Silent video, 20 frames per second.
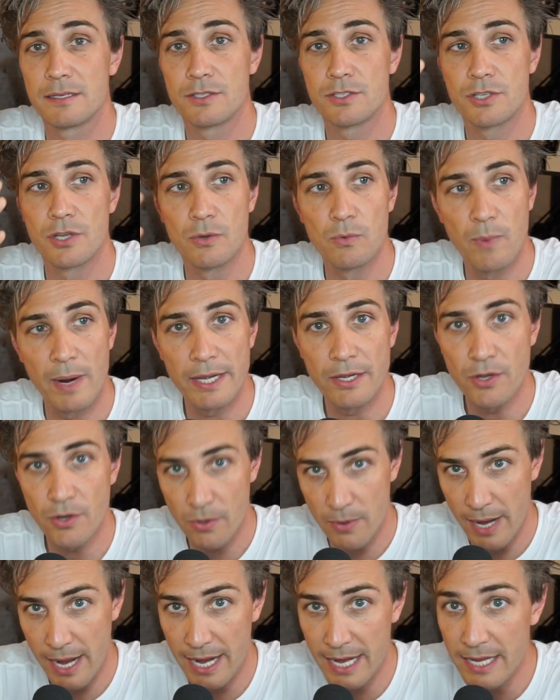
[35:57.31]
So when you
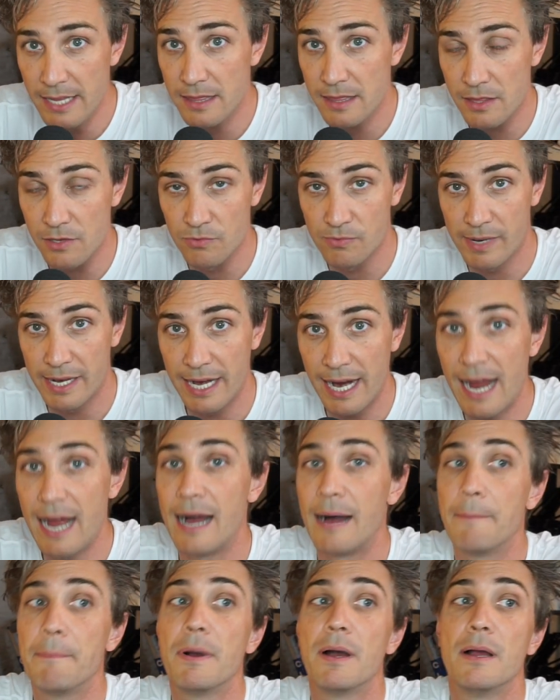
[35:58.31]
heat the ring
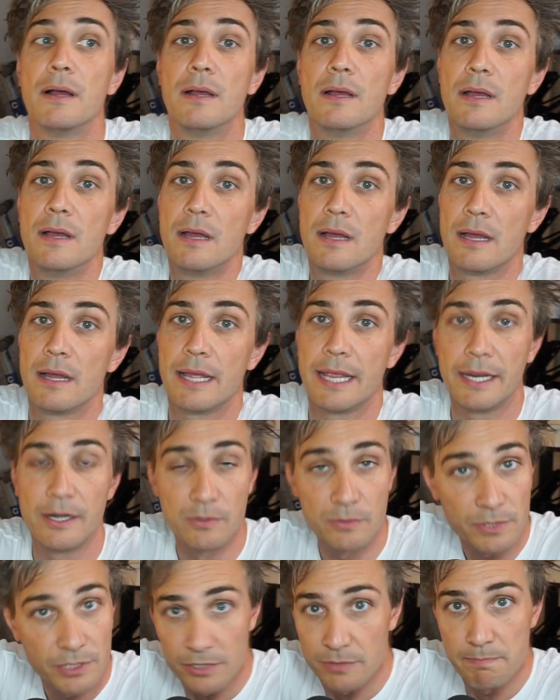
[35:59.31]
up,
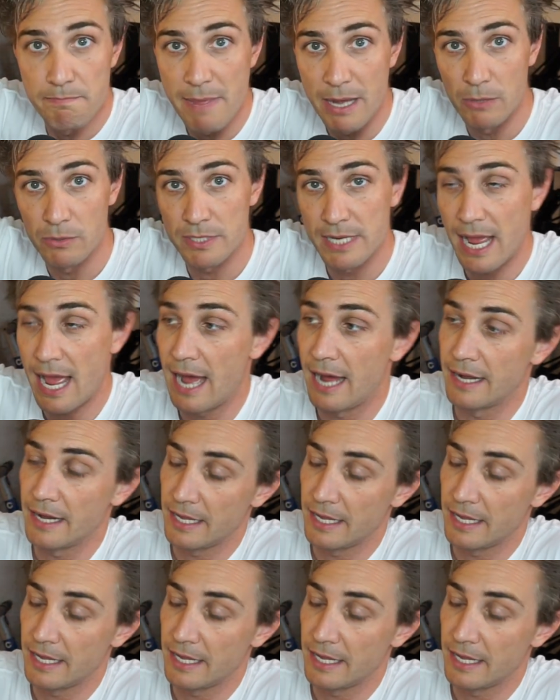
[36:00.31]
it'll just melt out.